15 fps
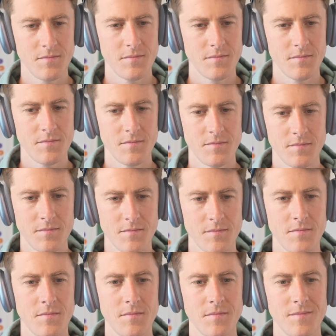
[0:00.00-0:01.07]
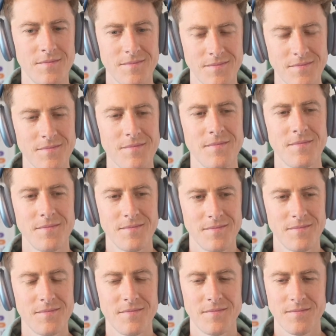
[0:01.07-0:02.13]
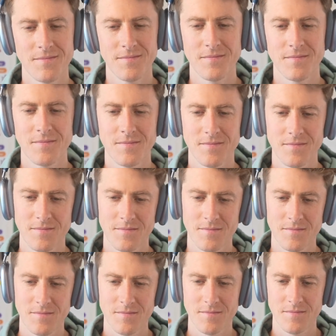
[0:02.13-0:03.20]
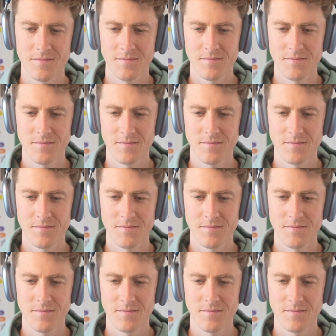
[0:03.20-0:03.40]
This person isn't speaking.